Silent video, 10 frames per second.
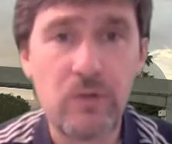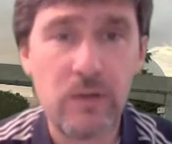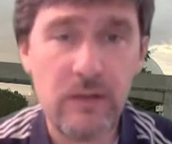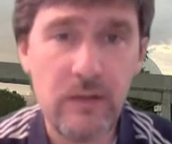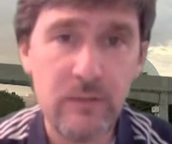a
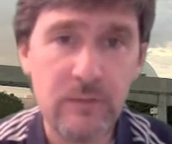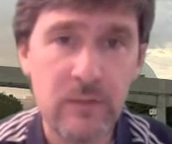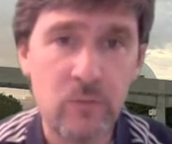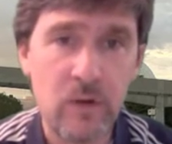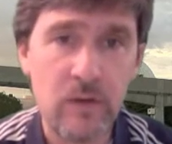gift
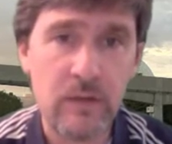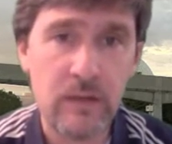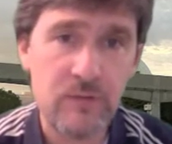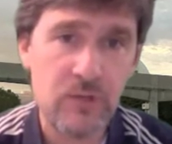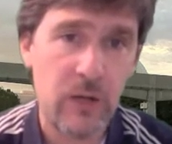in one of the
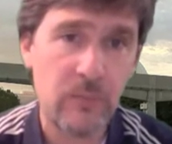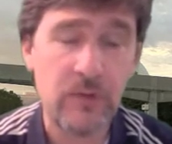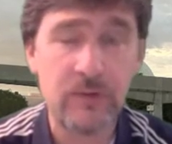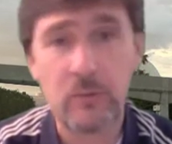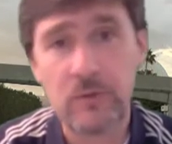gift shops
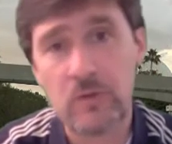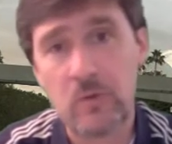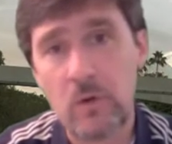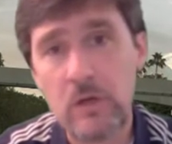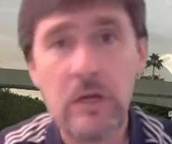at the
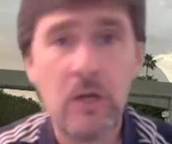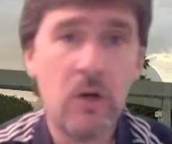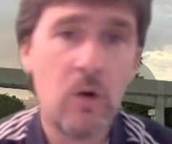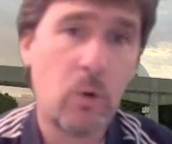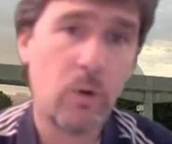resort,
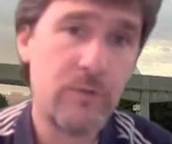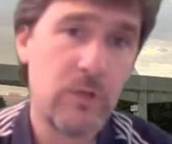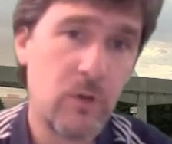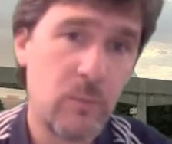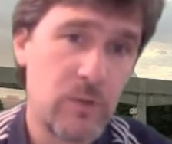or if you
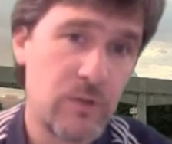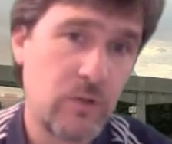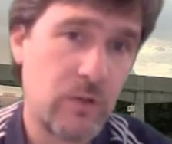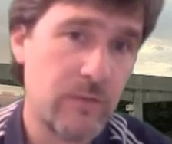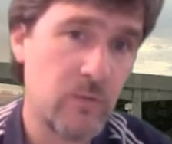go to
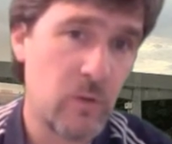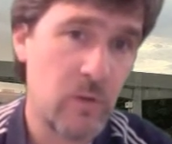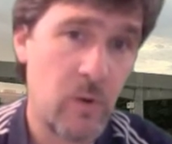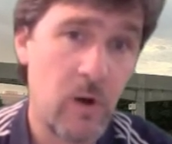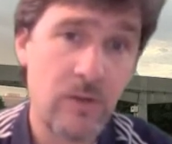purchase a gift at one of
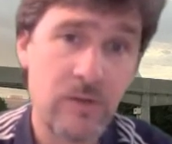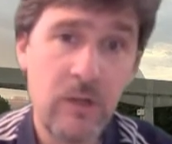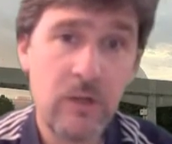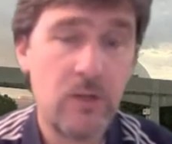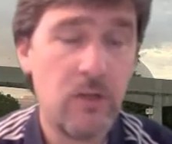the parks,
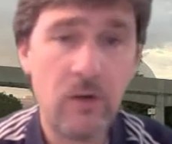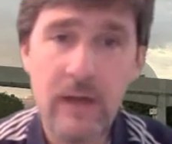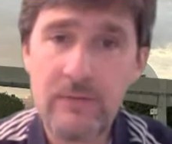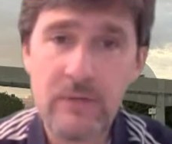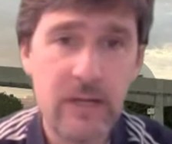you don't
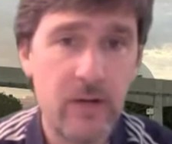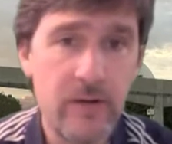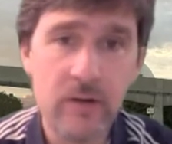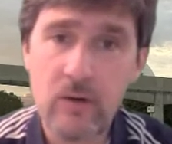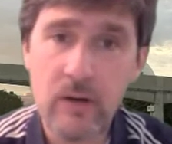have to carry
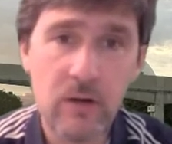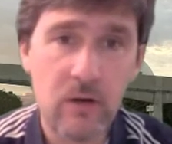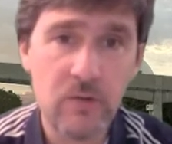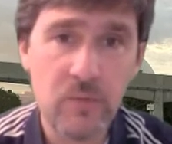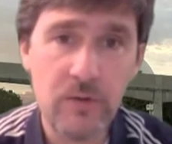your credit
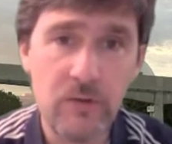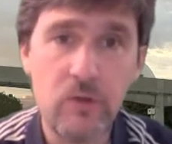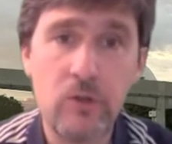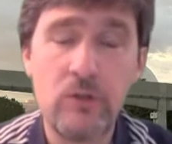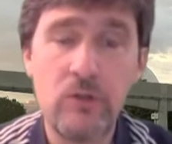cards with you.
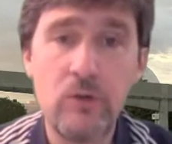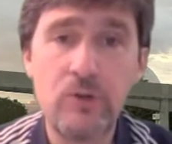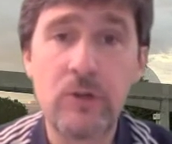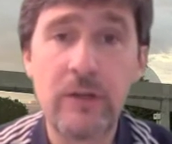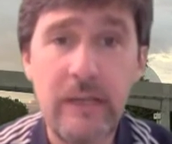You can
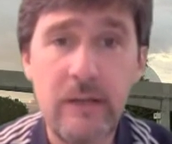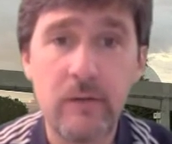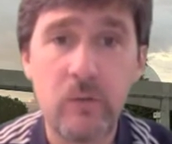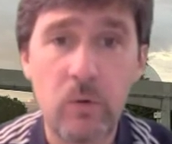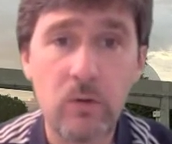use your key to
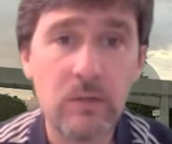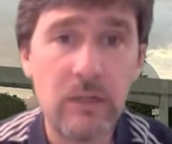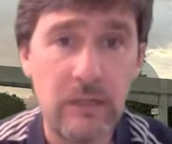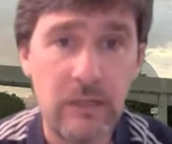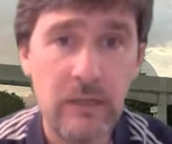the world
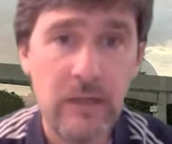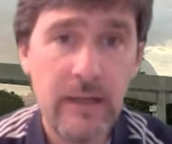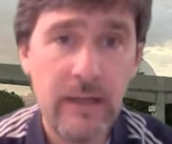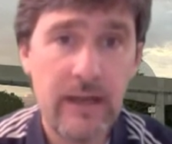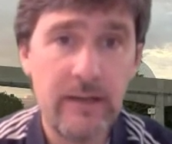key,
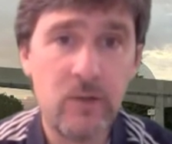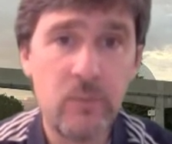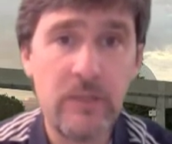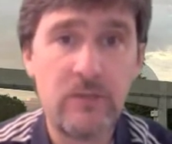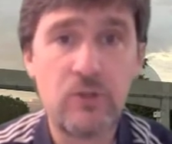and it'll
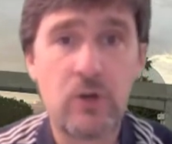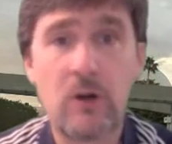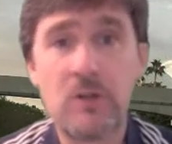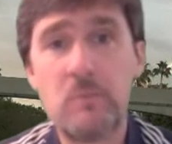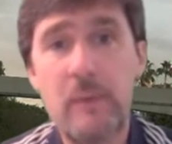be
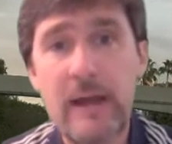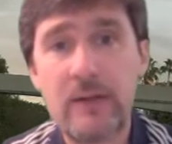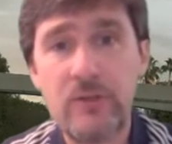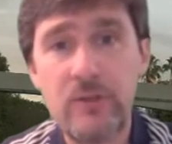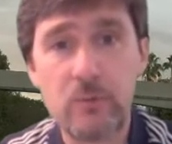charged back
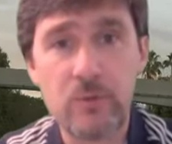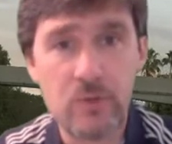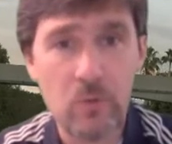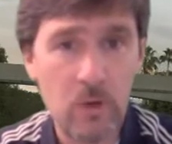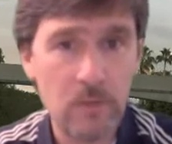to your
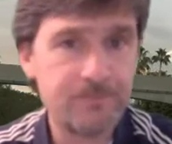resort,